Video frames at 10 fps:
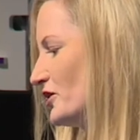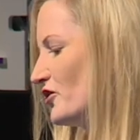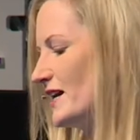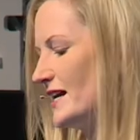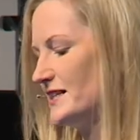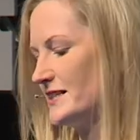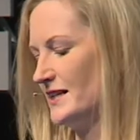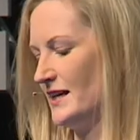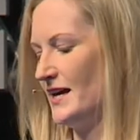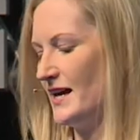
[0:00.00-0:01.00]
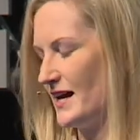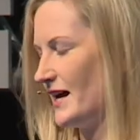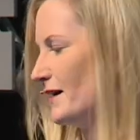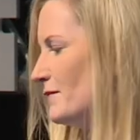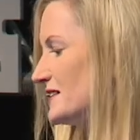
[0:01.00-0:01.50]
create
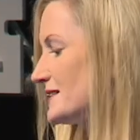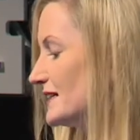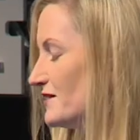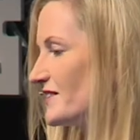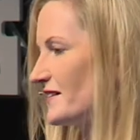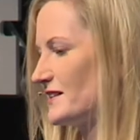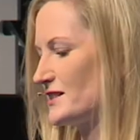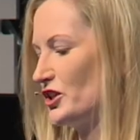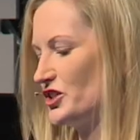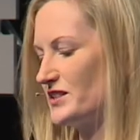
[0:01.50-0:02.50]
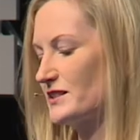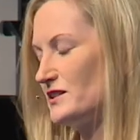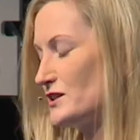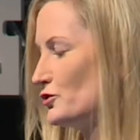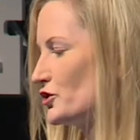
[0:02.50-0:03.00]
a sleeve that the surgeons
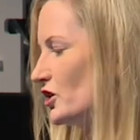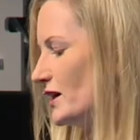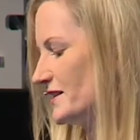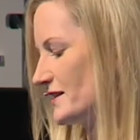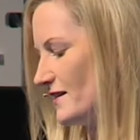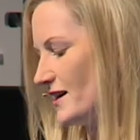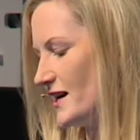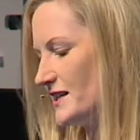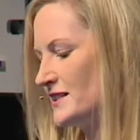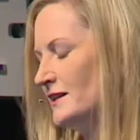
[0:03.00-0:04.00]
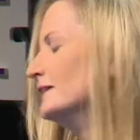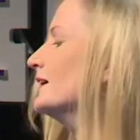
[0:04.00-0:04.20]
could suture onto the heart.